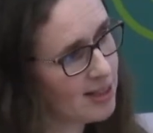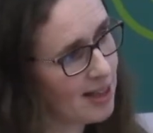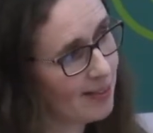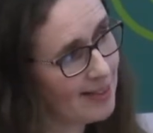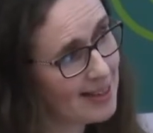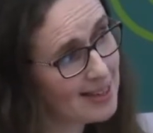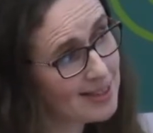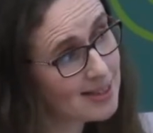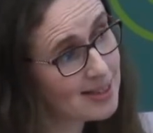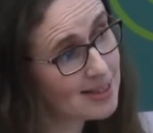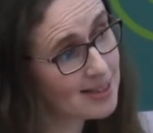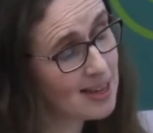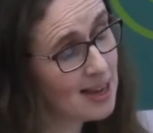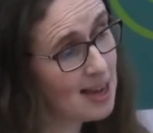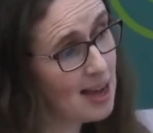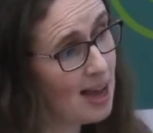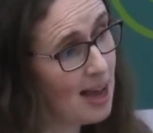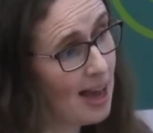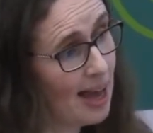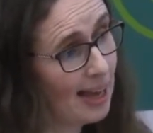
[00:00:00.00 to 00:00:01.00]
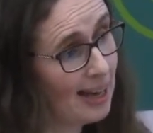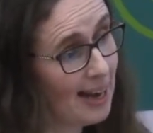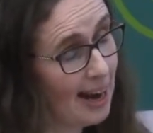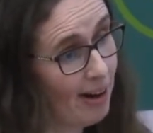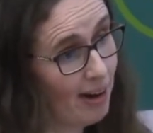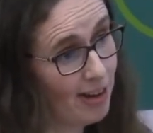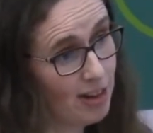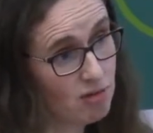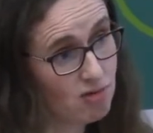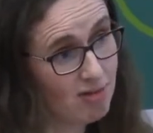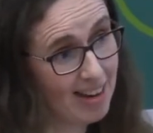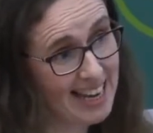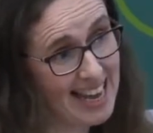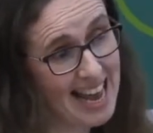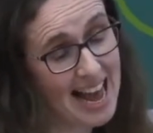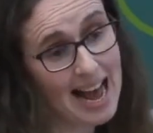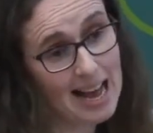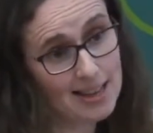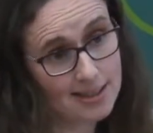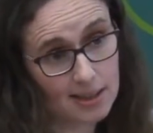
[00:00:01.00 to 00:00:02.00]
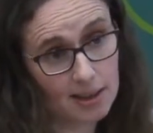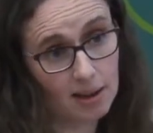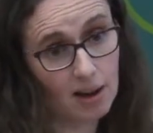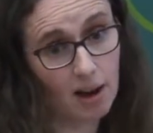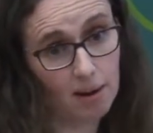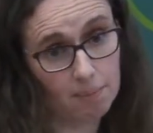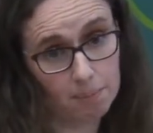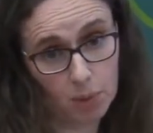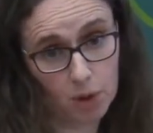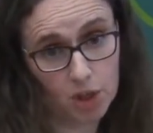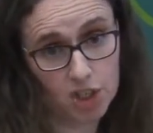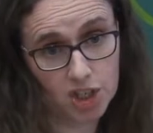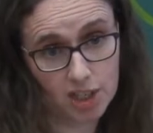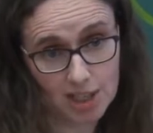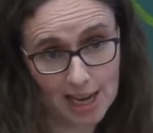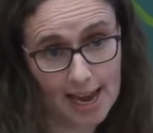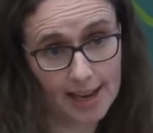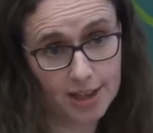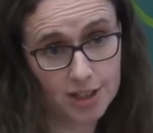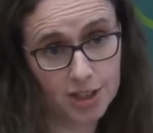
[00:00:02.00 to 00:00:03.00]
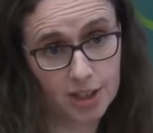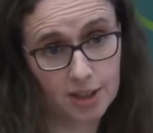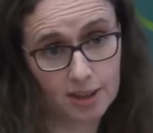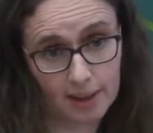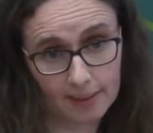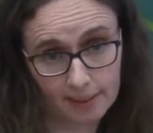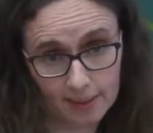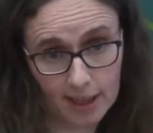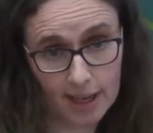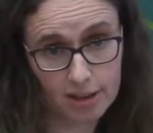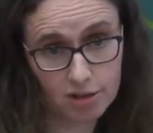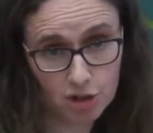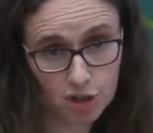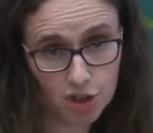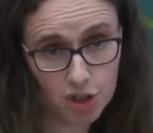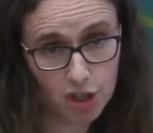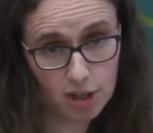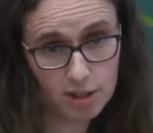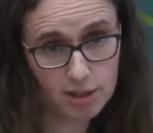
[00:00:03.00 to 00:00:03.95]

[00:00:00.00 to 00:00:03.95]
And this is an area that really hasn't got much attention in the literature,